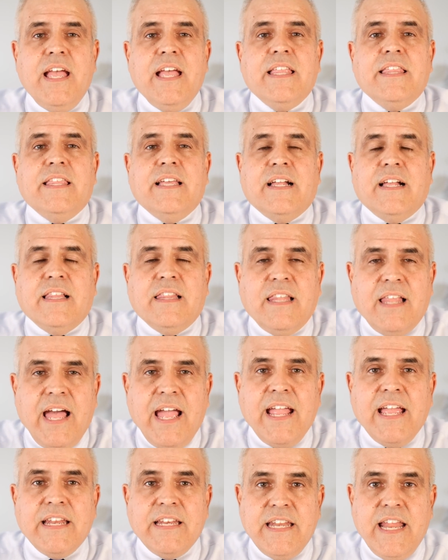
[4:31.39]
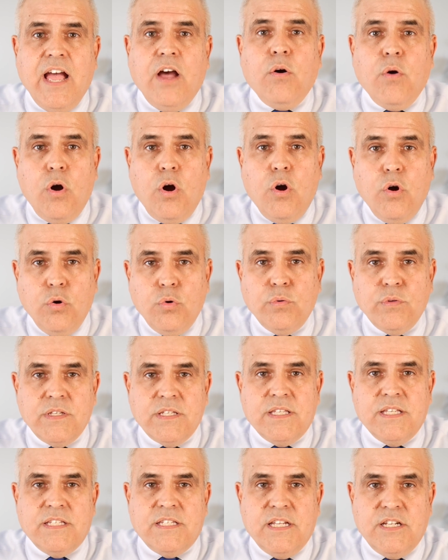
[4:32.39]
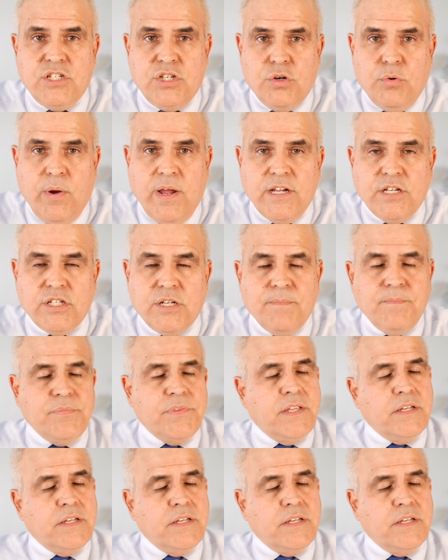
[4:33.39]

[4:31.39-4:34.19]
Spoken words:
The client now owns the situation.